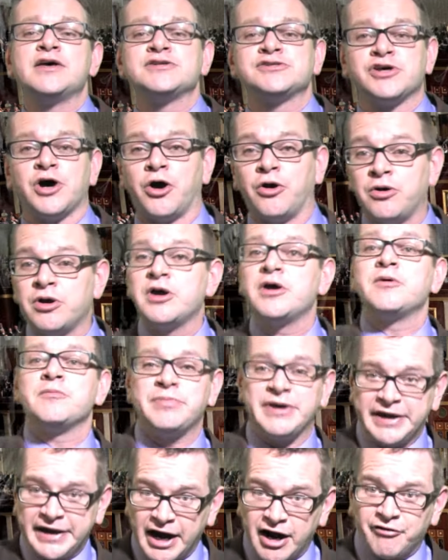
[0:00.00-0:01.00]
So,
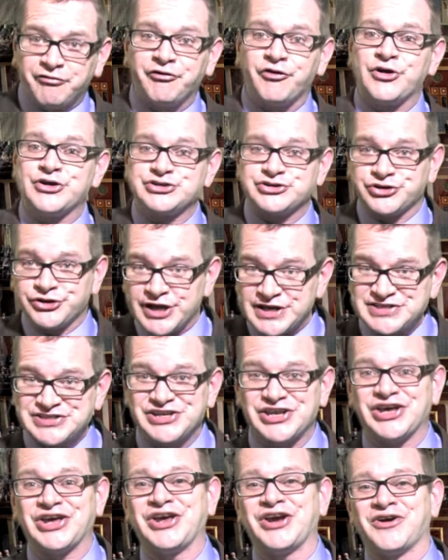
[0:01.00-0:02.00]
be careful as you're
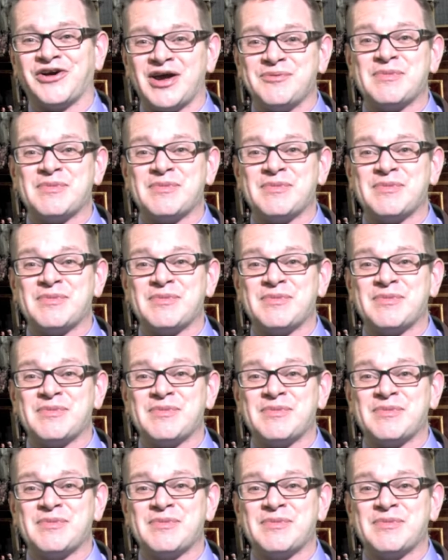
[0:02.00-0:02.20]
listening here.